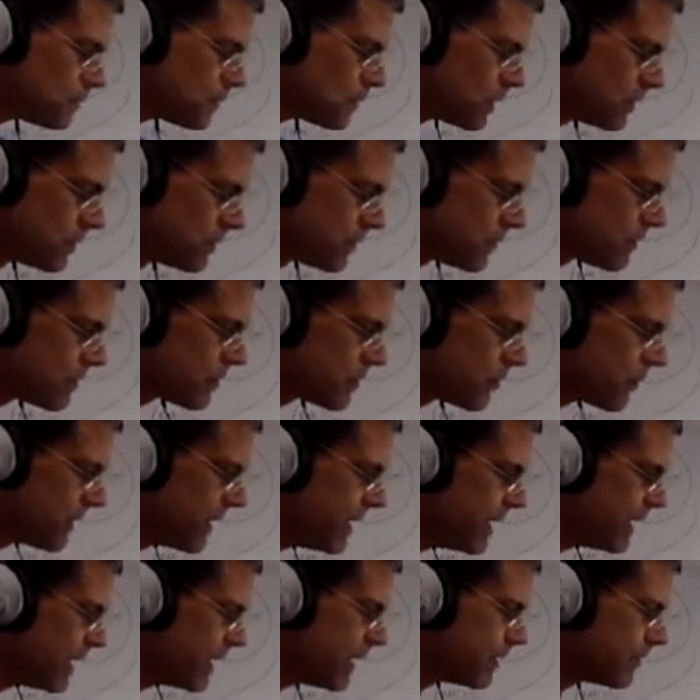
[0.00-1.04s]
So it's
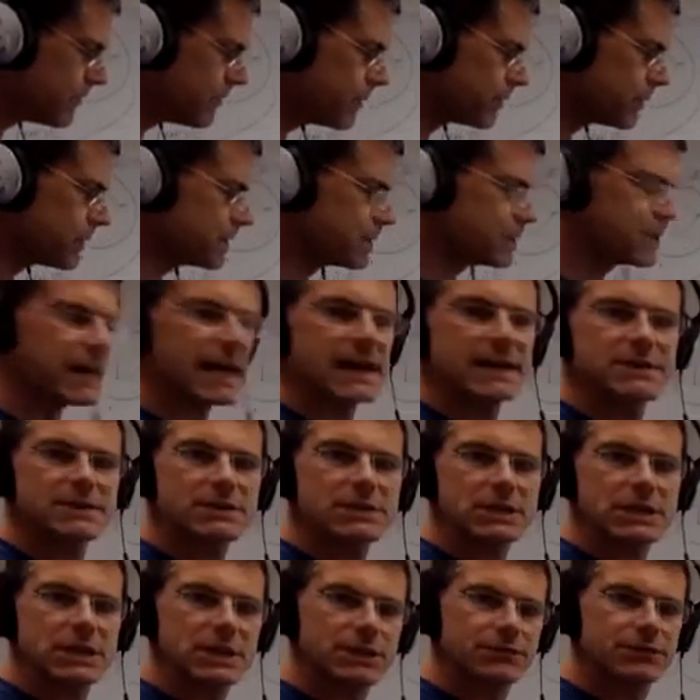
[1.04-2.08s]
screen, interview, and assess
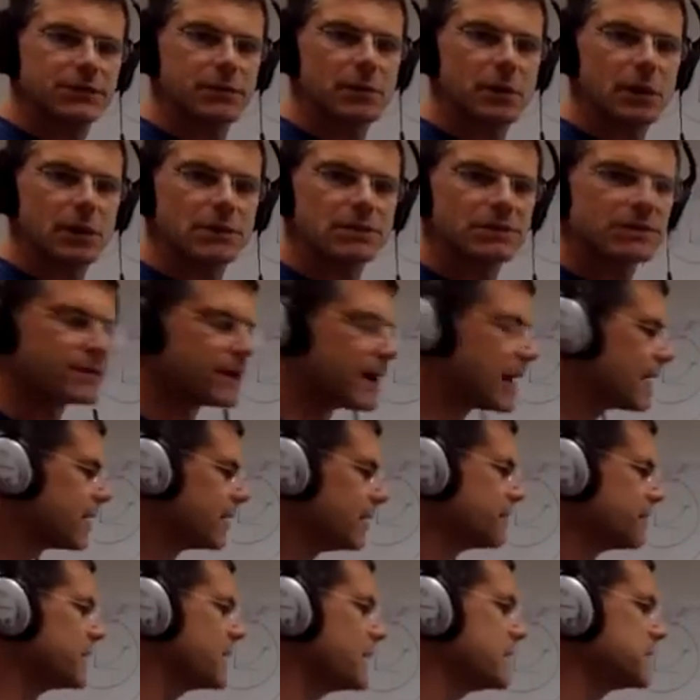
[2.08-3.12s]
are the three parts of the
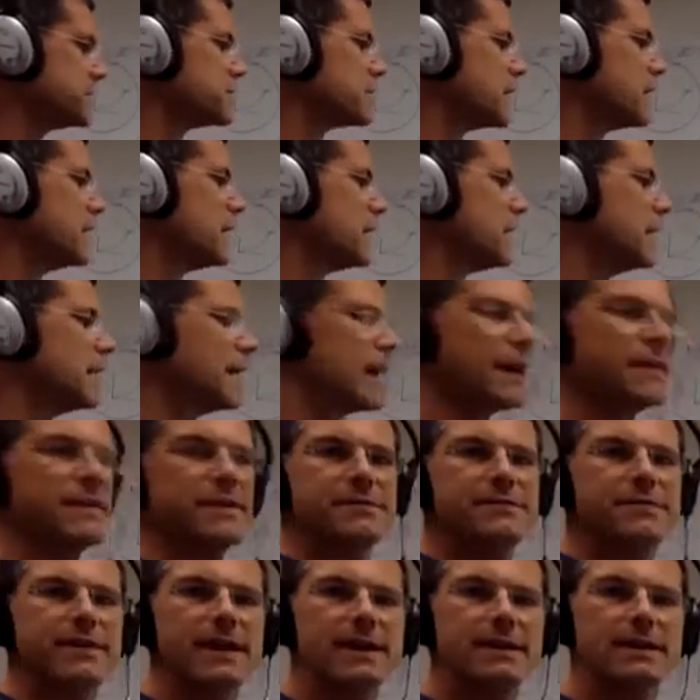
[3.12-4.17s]
hiring phase. And
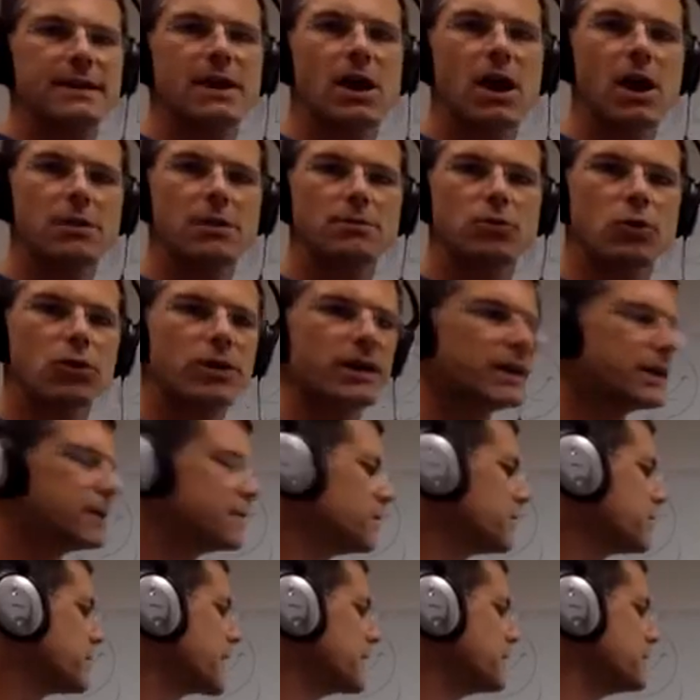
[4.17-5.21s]
then finally
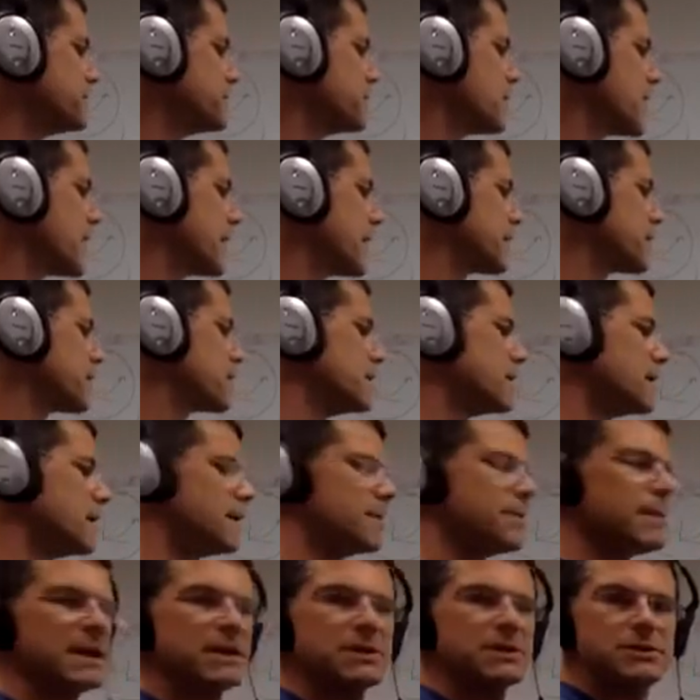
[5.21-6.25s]
onboarding that new hire,
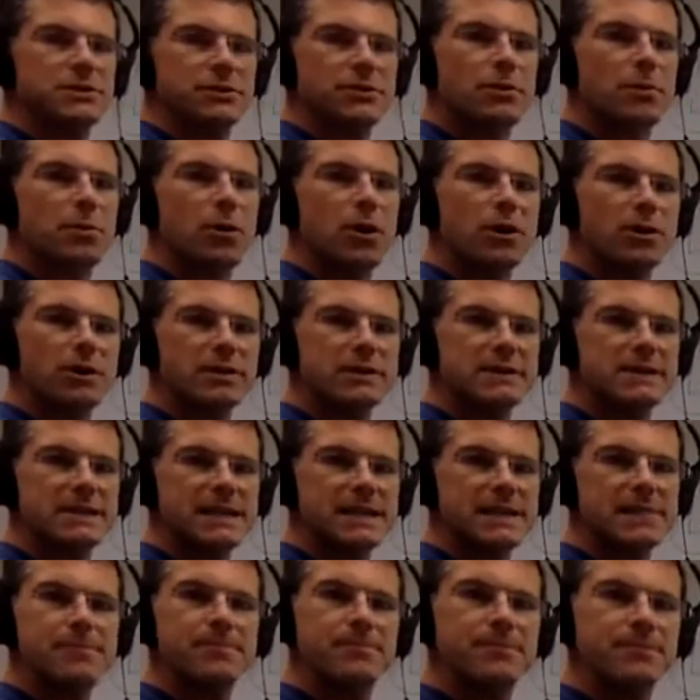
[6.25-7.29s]
making sure they're part of the
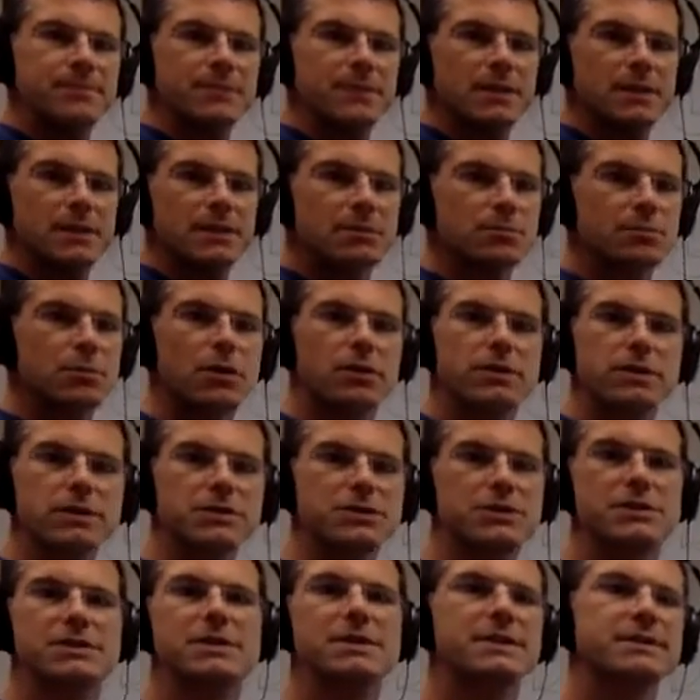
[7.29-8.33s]
team, both
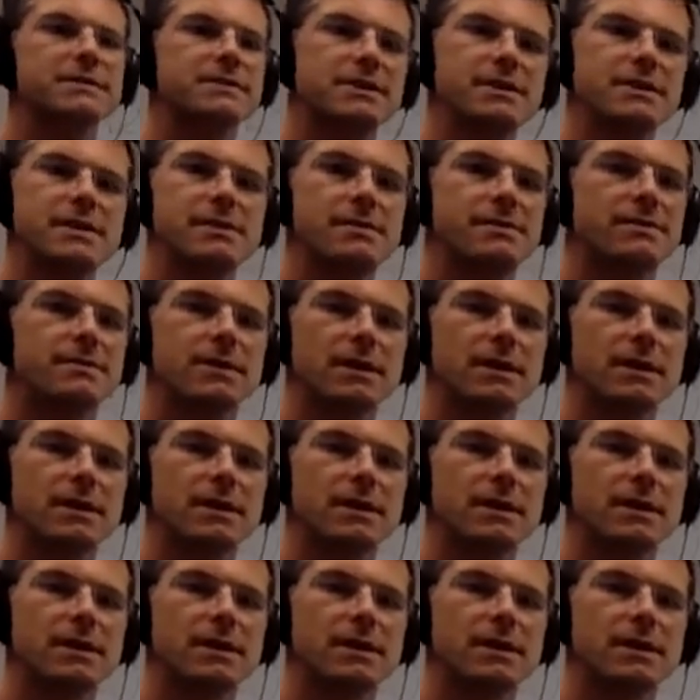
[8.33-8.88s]
logistically,